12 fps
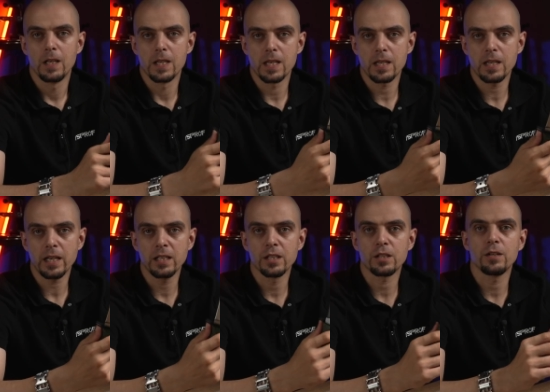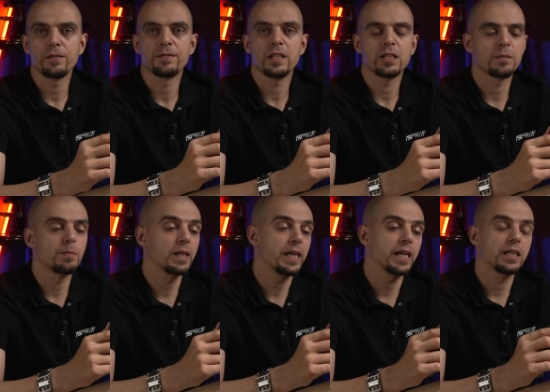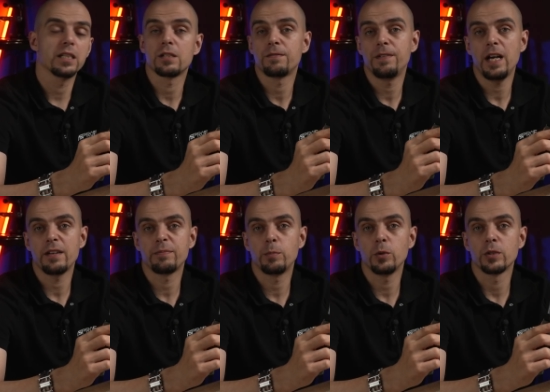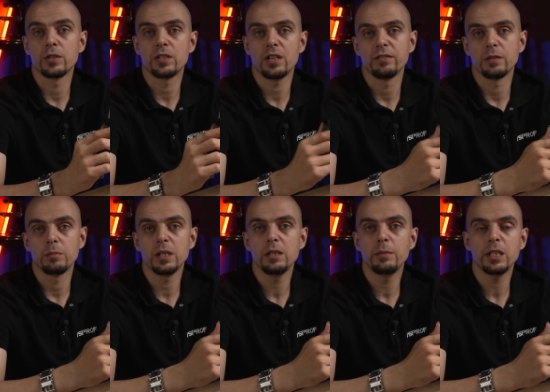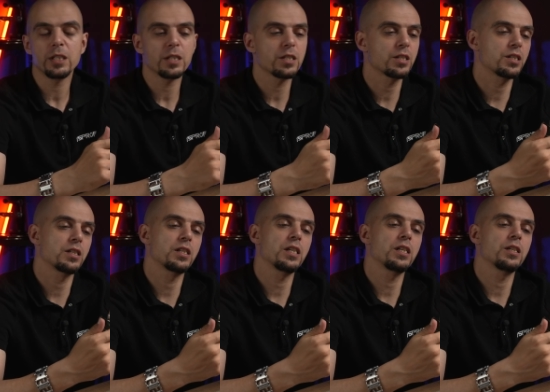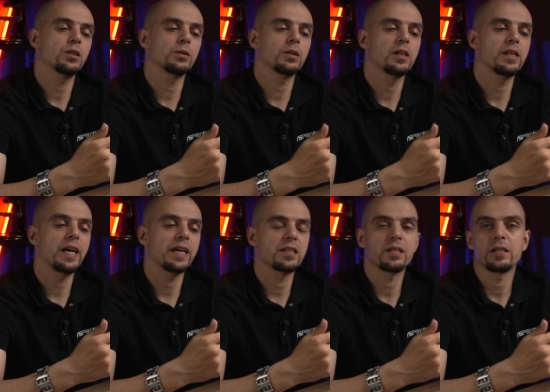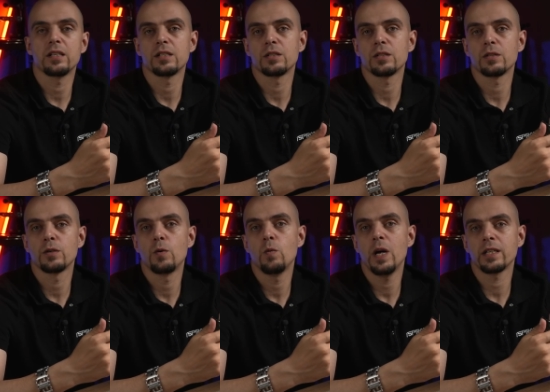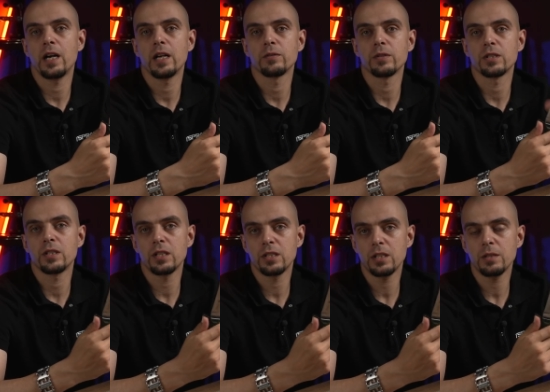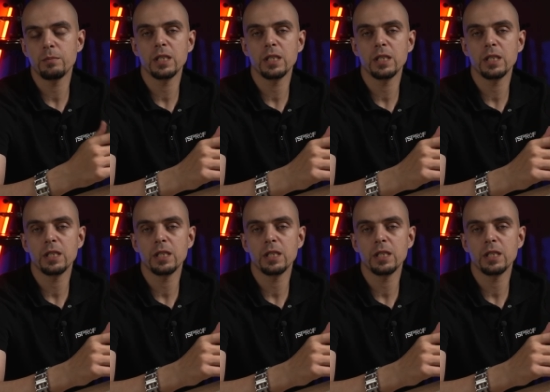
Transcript: The thickness of this blade is 5.7 millimeters, the total length is 116